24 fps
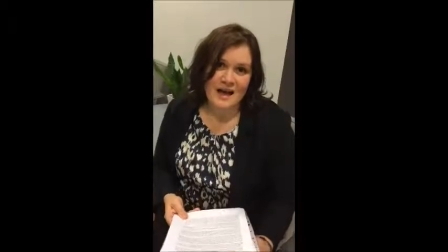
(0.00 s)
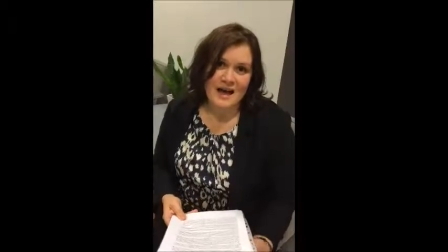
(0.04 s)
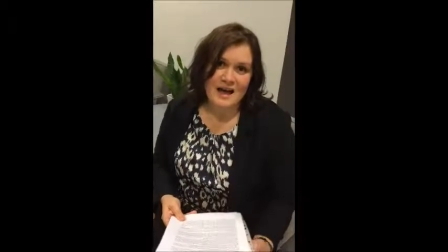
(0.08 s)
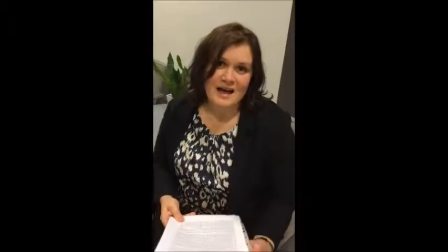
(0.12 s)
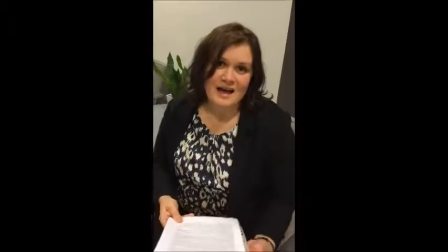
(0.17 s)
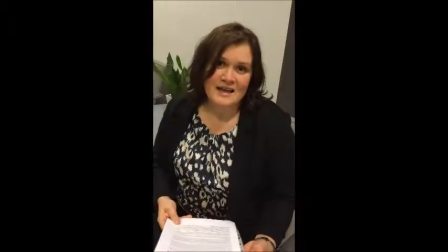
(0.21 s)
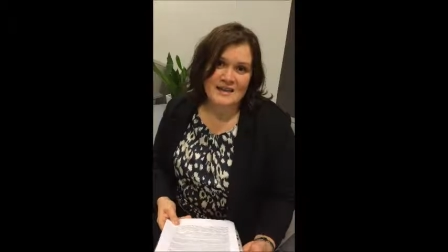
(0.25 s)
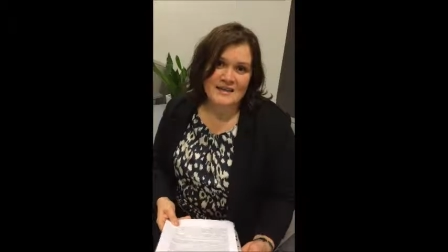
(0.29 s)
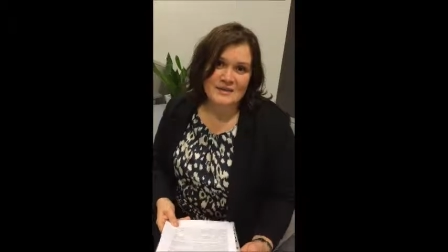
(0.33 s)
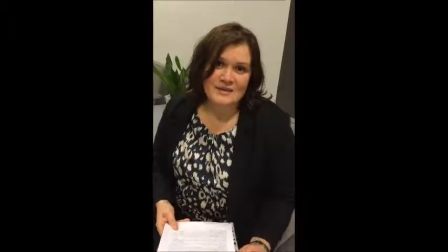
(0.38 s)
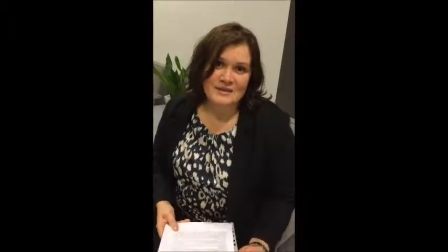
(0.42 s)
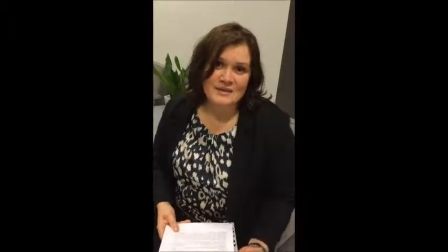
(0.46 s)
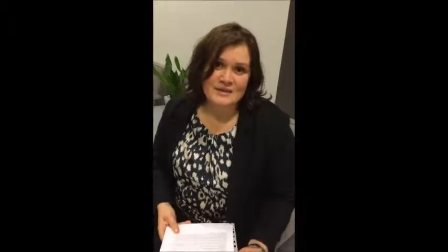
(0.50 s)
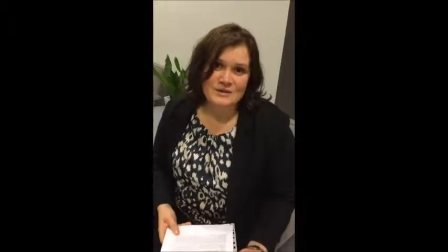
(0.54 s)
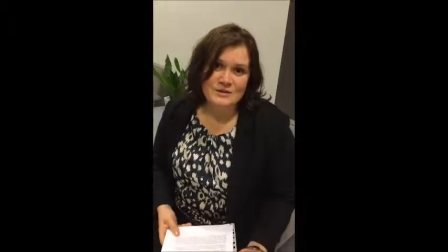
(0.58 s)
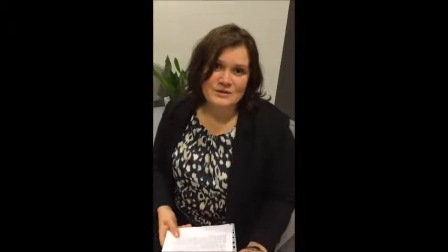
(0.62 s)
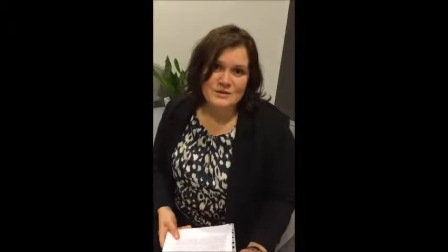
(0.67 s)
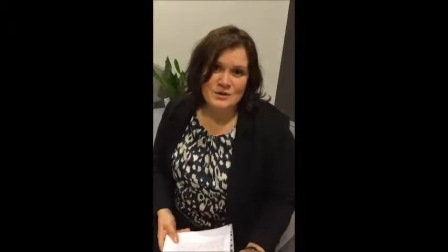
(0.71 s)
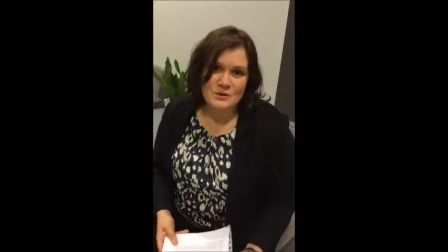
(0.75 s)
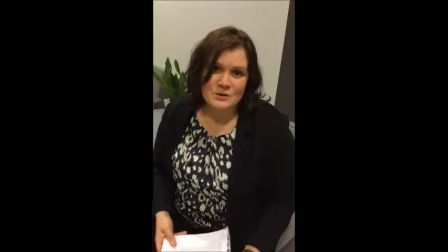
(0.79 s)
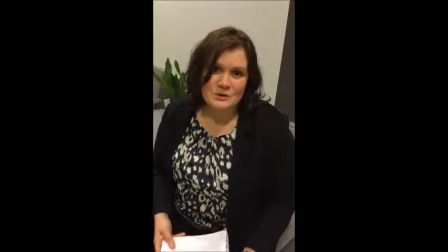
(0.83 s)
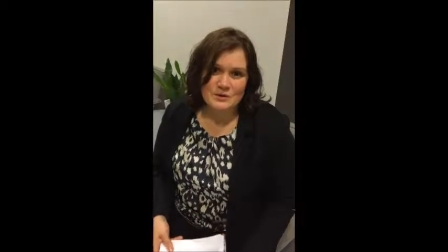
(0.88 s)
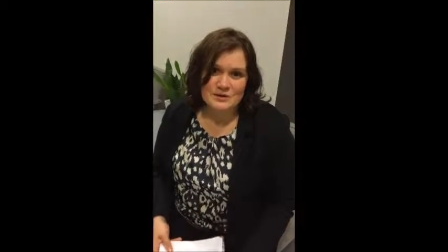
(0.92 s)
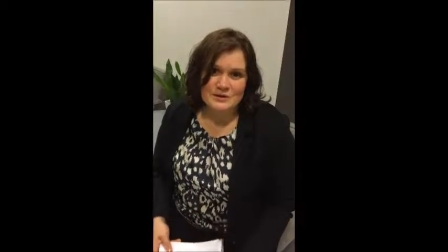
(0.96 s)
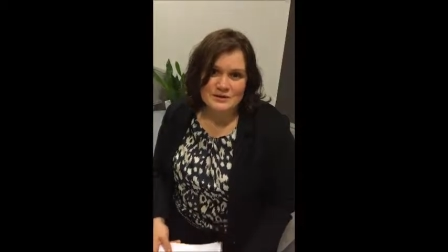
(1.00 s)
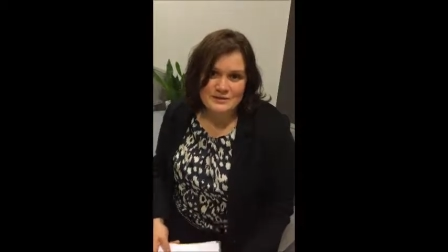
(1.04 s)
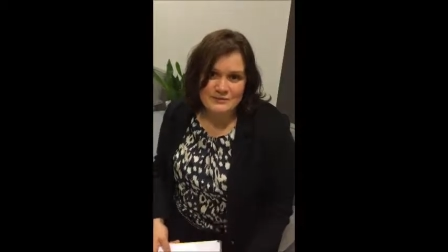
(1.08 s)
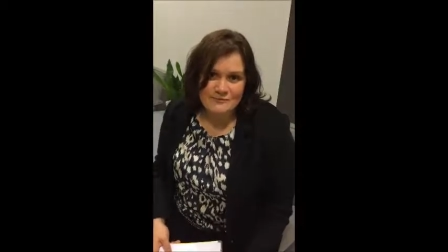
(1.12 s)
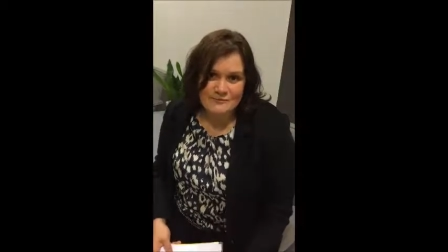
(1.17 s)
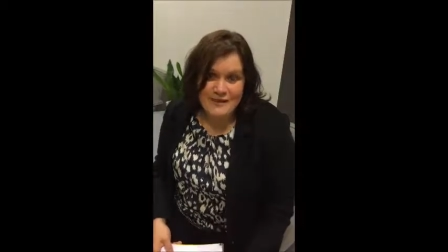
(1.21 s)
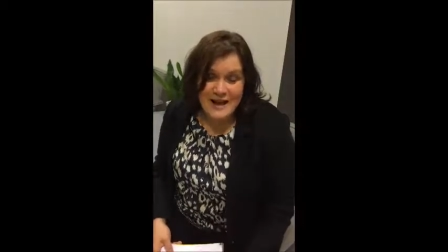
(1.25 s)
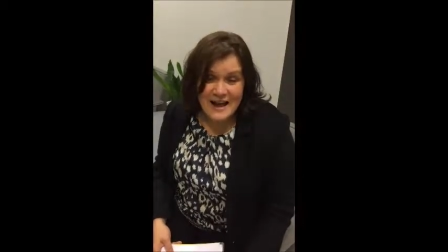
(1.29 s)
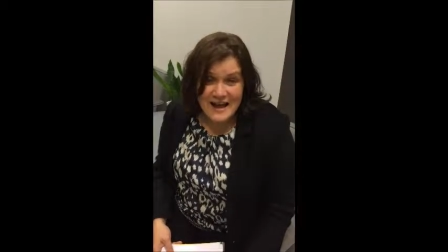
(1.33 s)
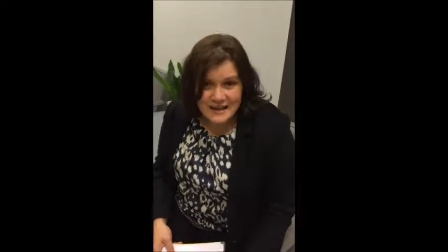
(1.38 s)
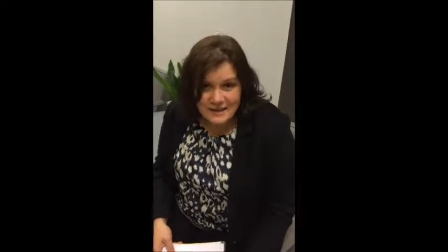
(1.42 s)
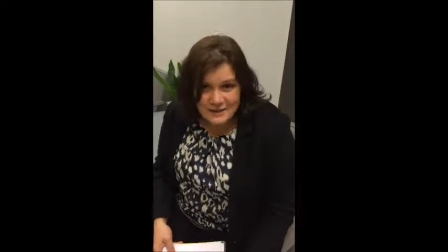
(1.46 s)
And uh, so, this
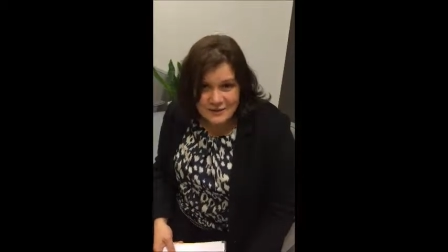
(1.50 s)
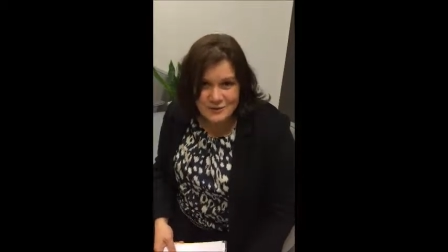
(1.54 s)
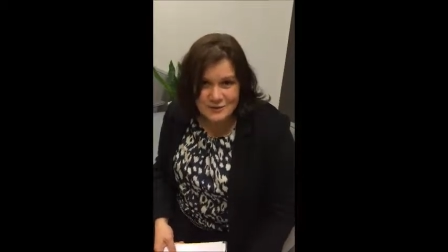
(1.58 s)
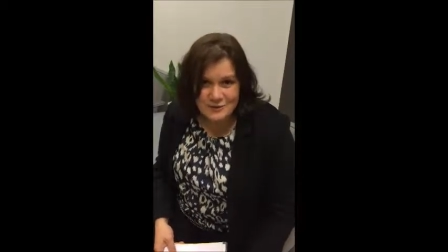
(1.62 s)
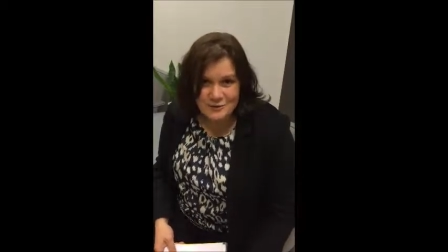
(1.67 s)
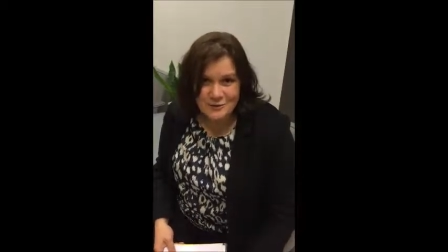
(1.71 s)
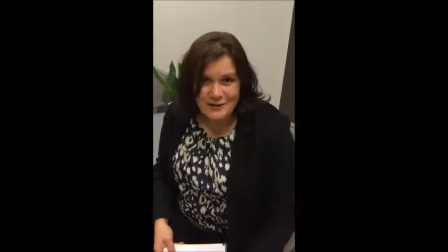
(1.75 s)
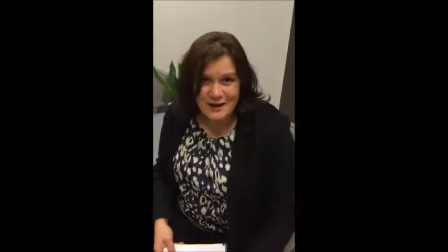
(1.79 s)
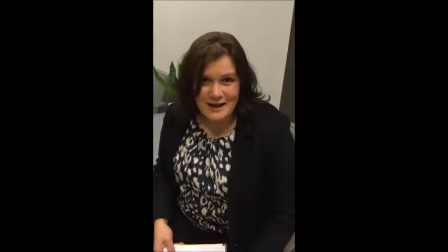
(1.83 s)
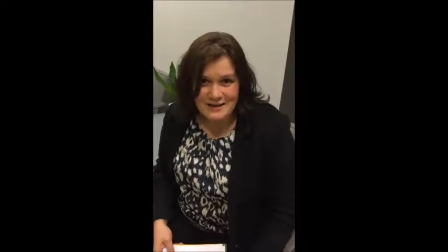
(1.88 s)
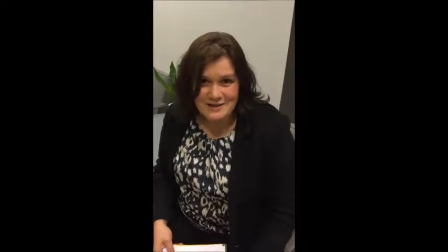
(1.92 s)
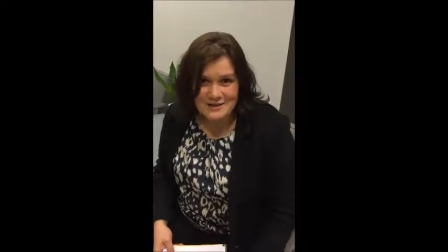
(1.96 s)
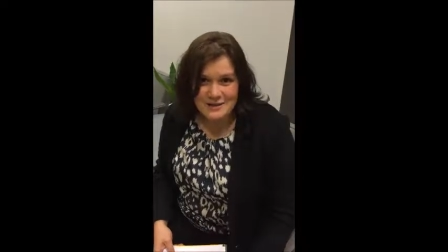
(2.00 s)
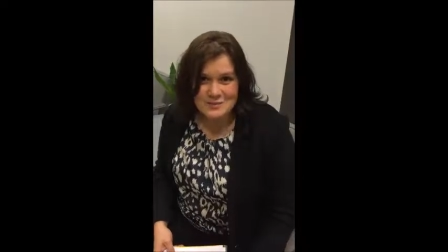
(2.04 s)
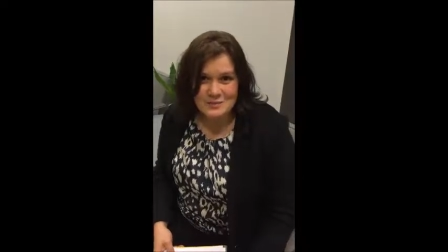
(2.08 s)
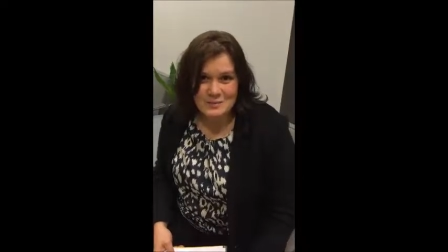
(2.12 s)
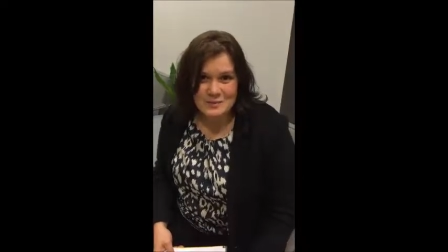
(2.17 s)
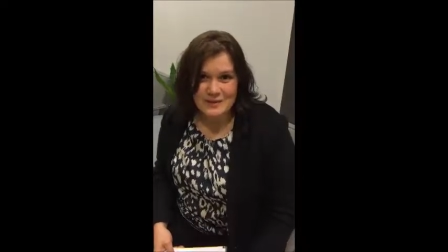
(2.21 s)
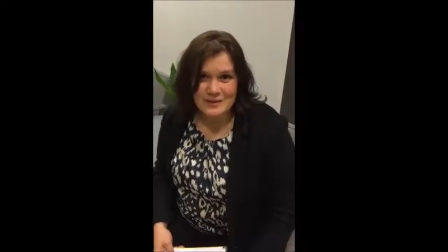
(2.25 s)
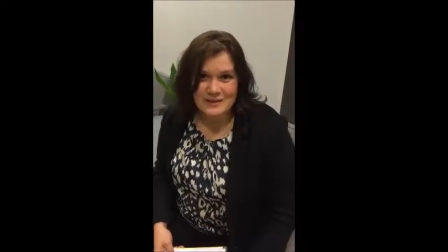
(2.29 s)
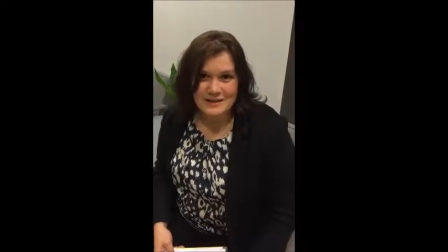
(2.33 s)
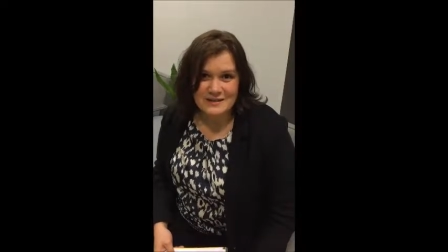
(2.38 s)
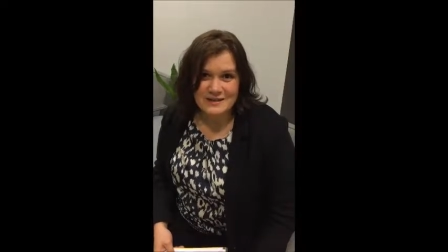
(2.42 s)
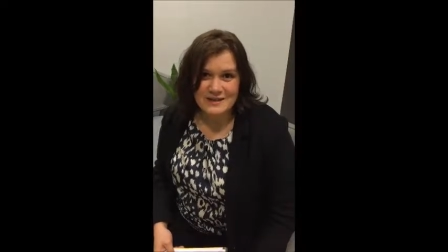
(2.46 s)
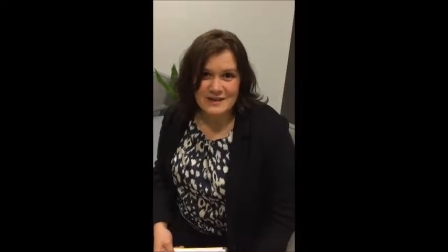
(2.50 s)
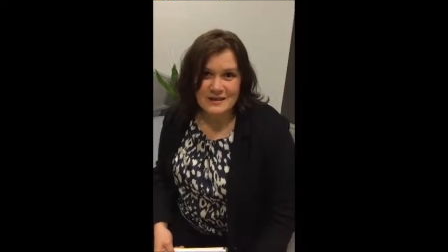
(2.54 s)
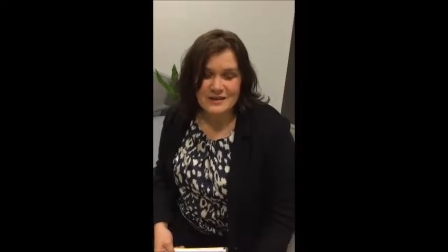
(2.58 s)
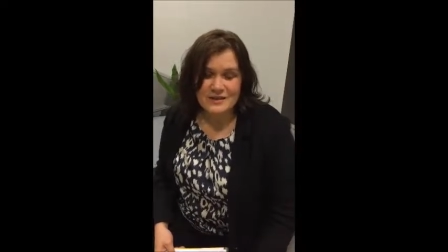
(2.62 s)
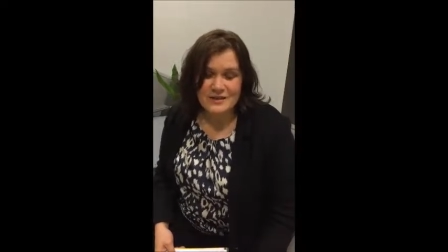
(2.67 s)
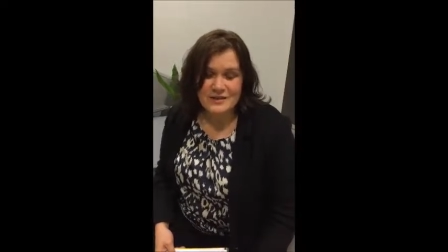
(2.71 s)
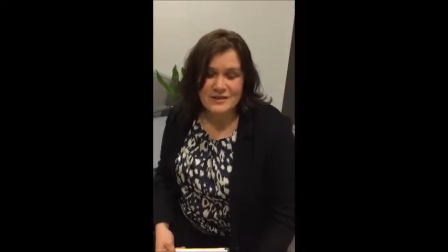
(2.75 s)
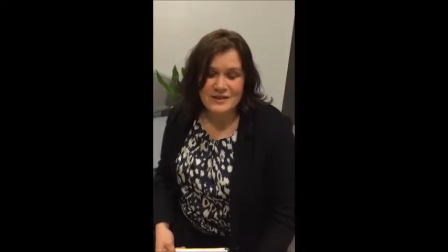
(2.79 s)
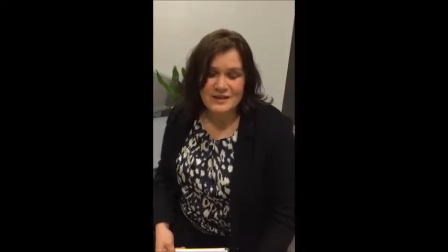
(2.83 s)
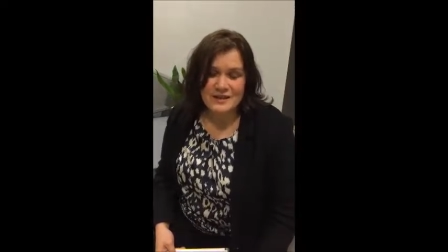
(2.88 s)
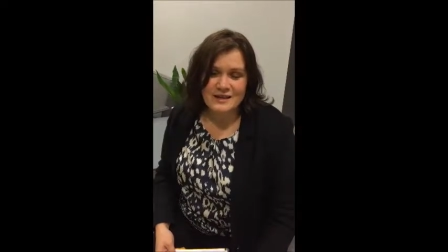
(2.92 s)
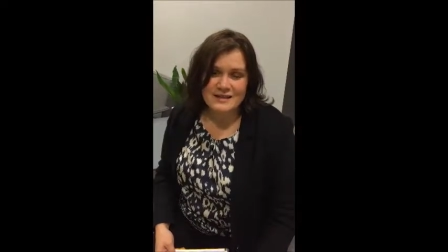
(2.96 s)
value aspect, I
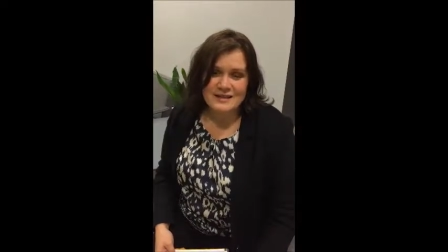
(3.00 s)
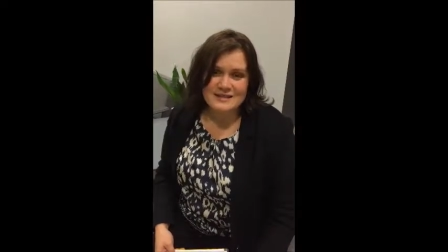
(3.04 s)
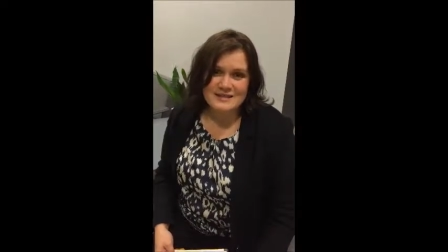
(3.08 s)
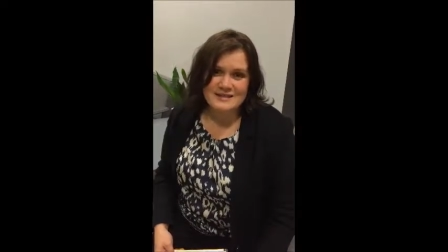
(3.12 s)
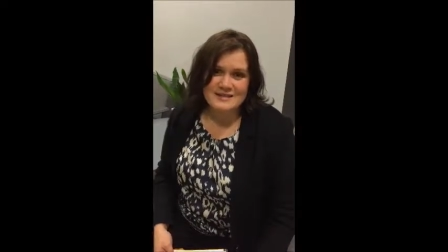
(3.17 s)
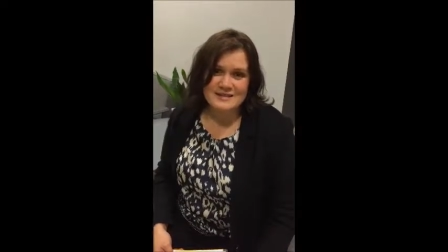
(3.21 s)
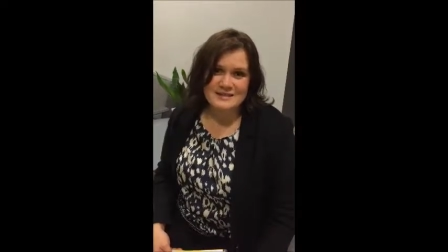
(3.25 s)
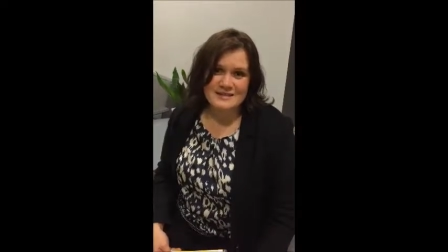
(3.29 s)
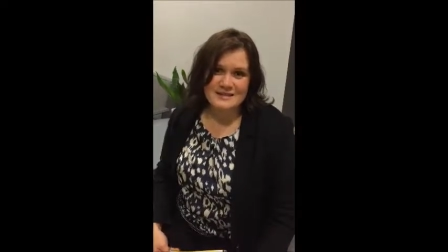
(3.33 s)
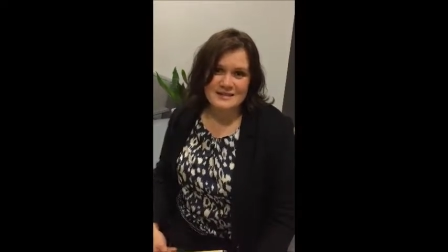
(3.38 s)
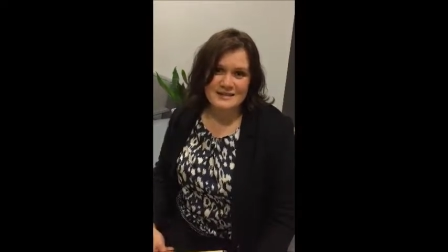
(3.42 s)
think, is